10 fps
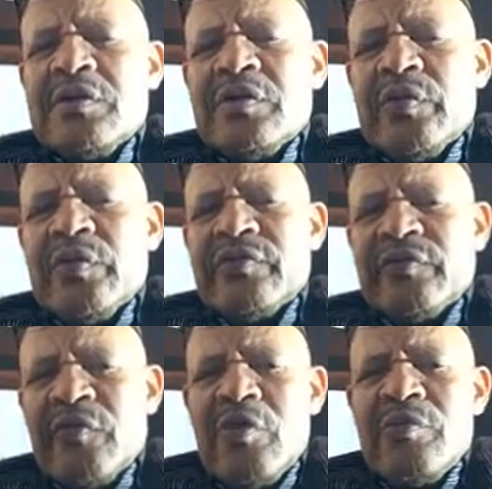we
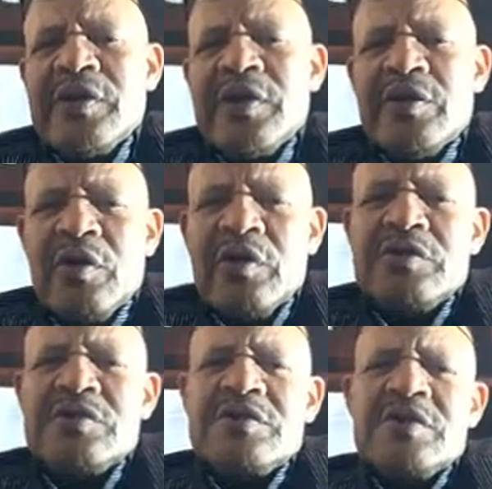formed and
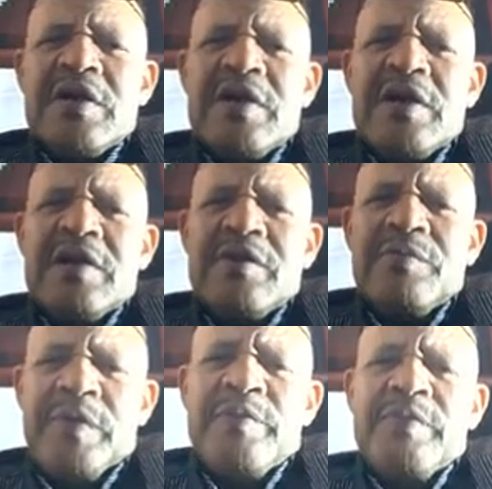launched the
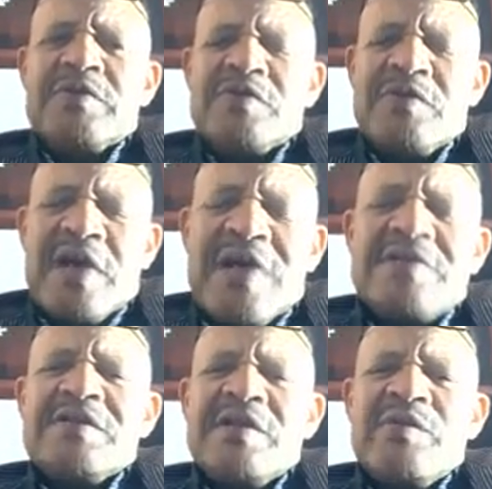People's
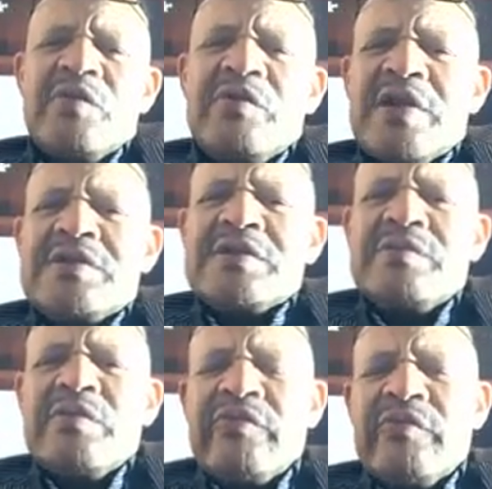United Democratic
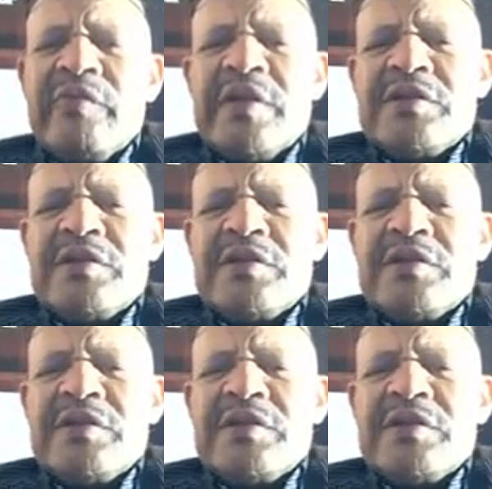Movement,